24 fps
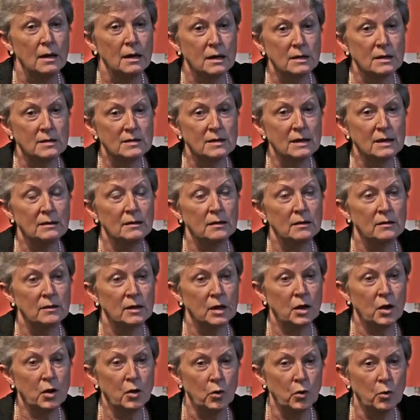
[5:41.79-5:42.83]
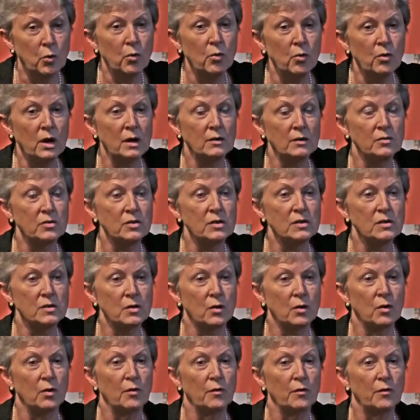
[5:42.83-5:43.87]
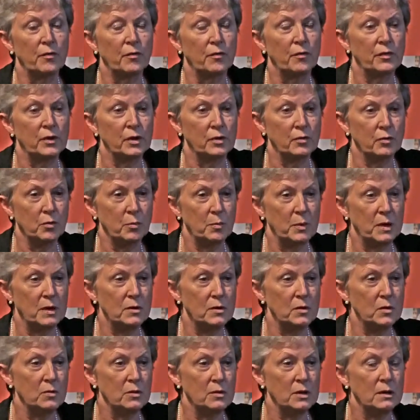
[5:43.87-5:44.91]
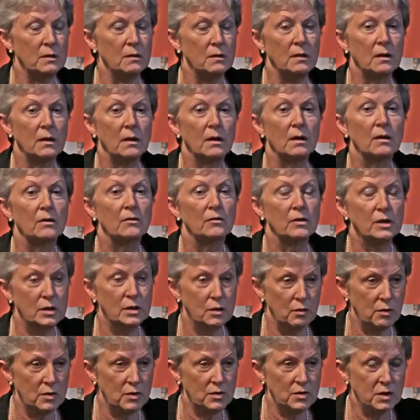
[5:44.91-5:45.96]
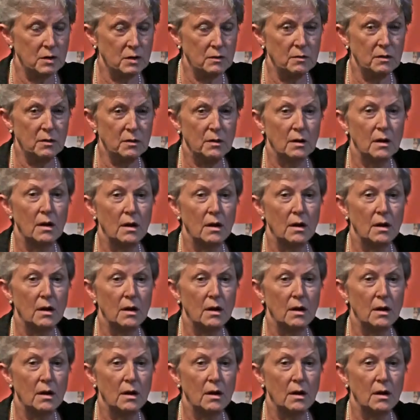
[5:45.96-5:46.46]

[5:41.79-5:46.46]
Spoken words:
is that the core countries of the European Union, the Eurozone,